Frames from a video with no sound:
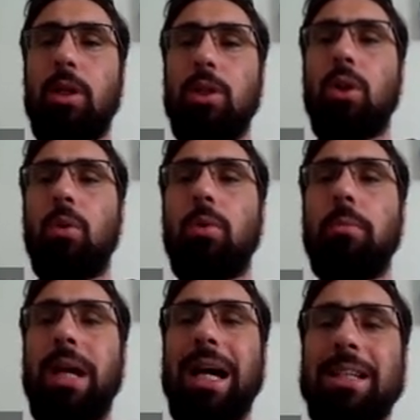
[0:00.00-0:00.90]
So when
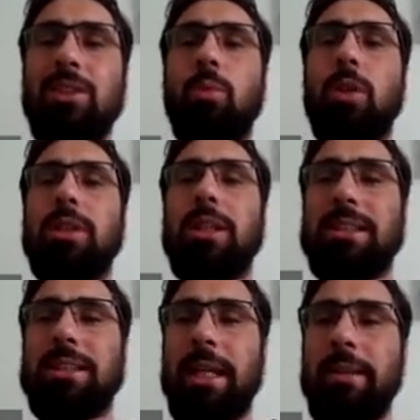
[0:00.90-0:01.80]
we ask to what
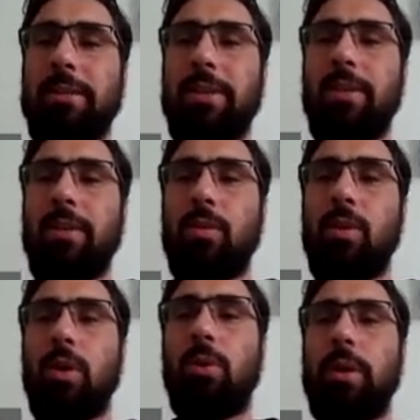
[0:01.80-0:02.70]
extent do
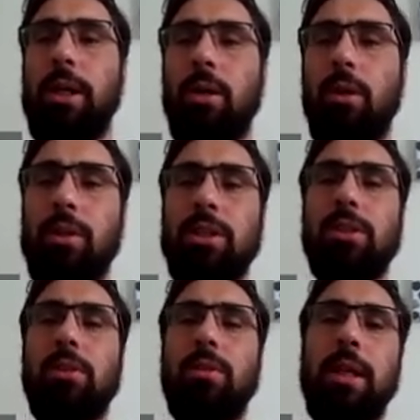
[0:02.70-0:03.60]
you agree or
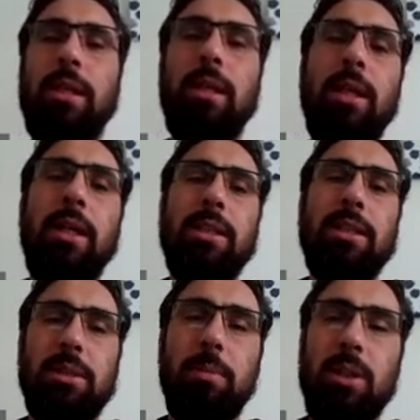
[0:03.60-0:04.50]
disagree? Is
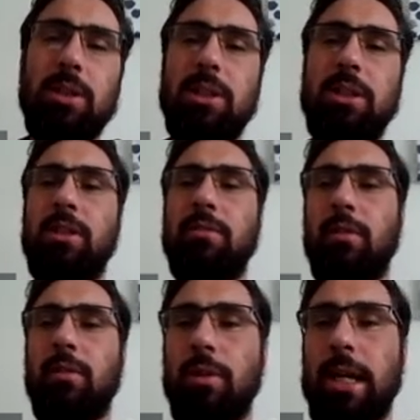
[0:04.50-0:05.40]
this positive
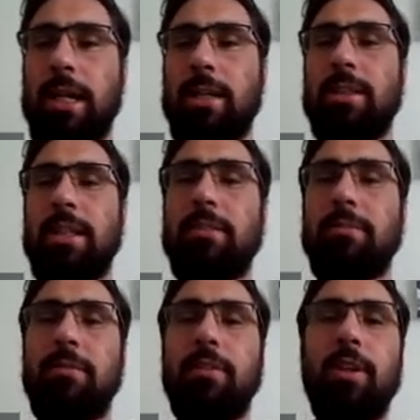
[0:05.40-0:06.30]
or negative?